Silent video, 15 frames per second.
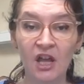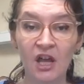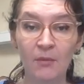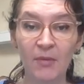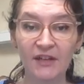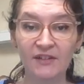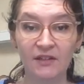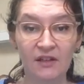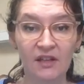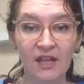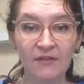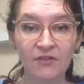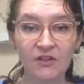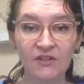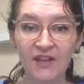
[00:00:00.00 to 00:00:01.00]
but
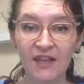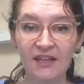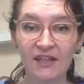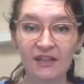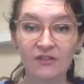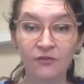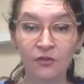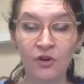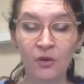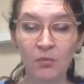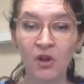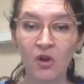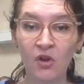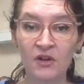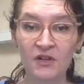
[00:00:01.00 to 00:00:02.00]
if you take it for a
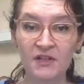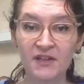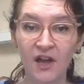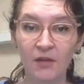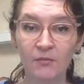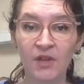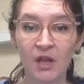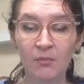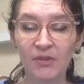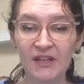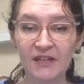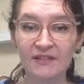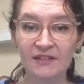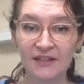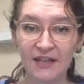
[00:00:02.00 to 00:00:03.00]
prolonged time,
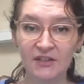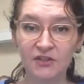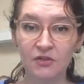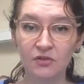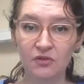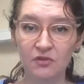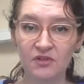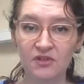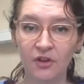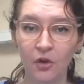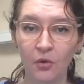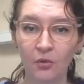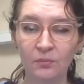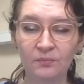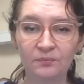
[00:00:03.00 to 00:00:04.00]
please let your doctor
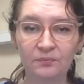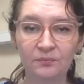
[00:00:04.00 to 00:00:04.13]
know.